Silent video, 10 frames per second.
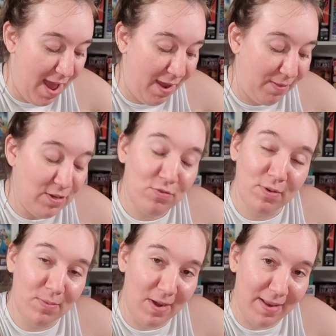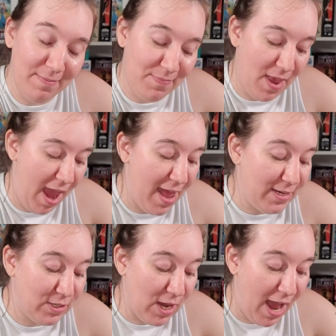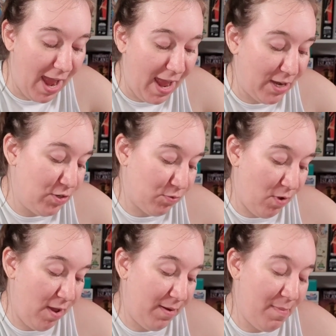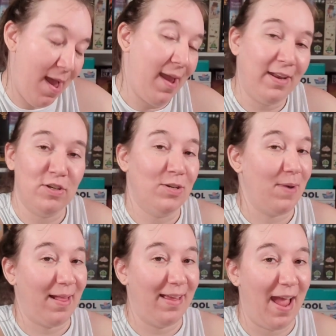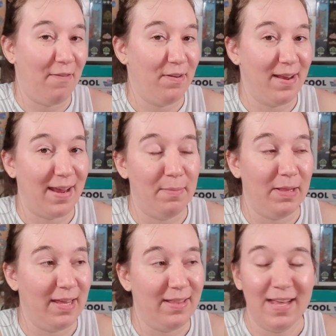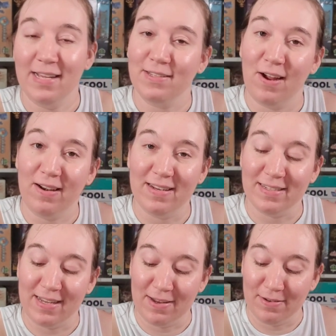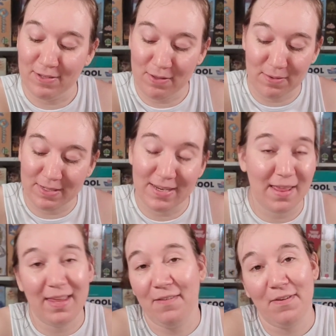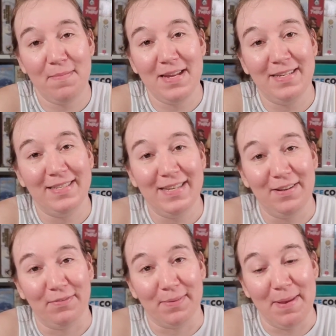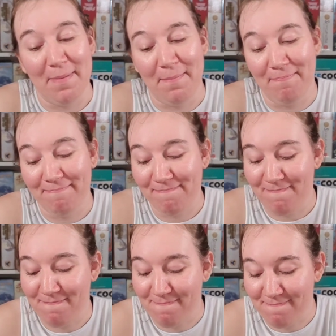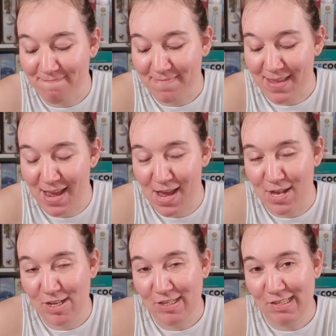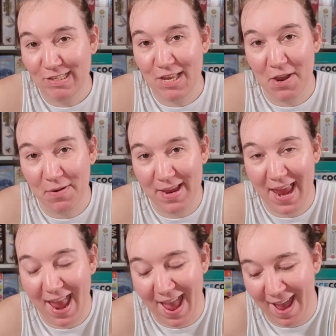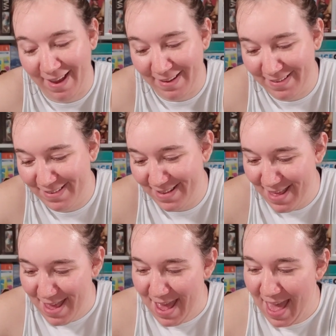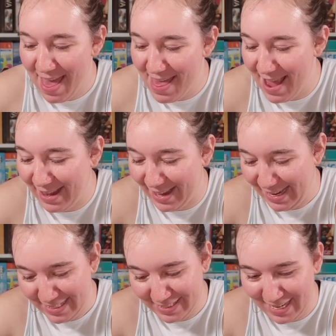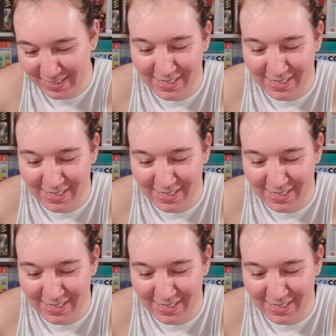I only drew 1. And I had drawn mine directly after Nick had played the last card in his hand. So there was nothing for me to steal from him. So yeah, that kind of sucked.